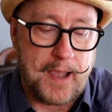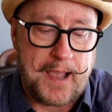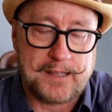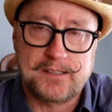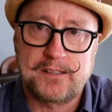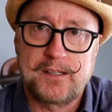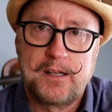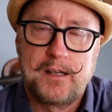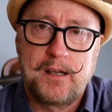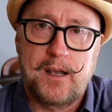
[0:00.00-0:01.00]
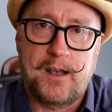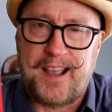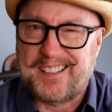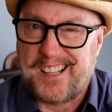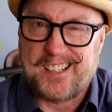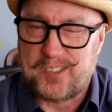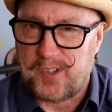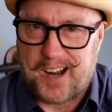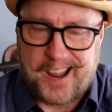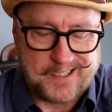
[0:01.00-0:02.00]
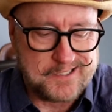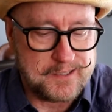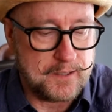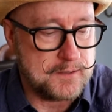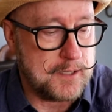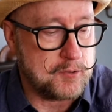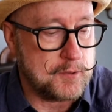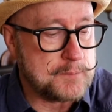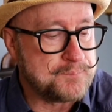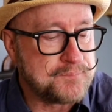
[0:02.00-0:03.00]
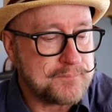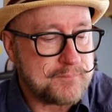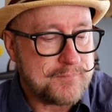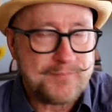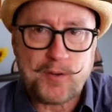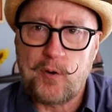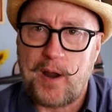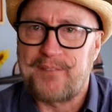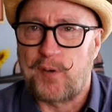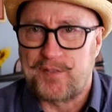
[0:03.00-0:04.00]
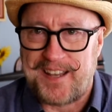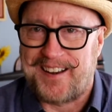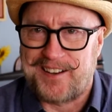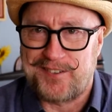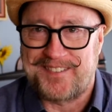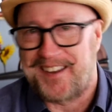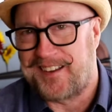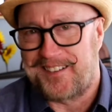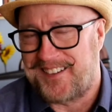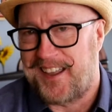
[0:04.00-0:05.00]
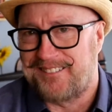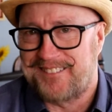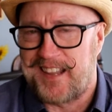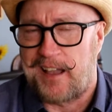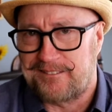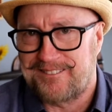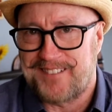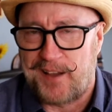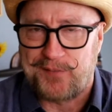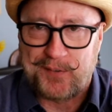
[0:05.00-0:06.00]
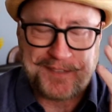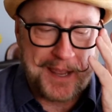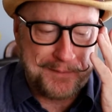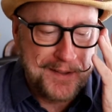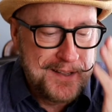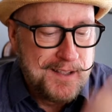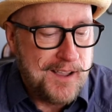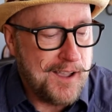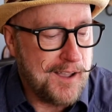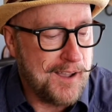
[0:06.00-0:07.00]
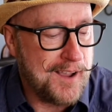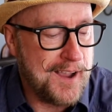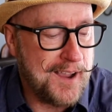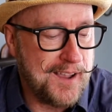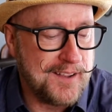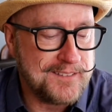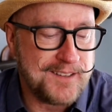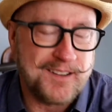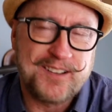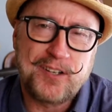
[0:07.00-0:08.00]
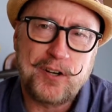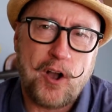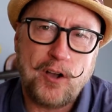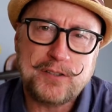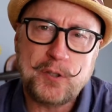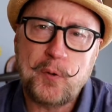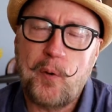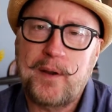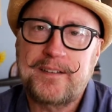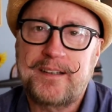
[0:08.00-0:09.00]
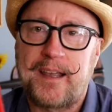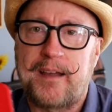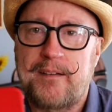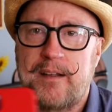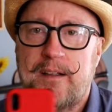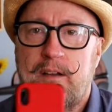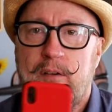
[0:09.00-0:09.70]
X, XS or X, essentially. Or iPhone 10, I should say, not 10. Yeah, iPhone 10. And you're also going to get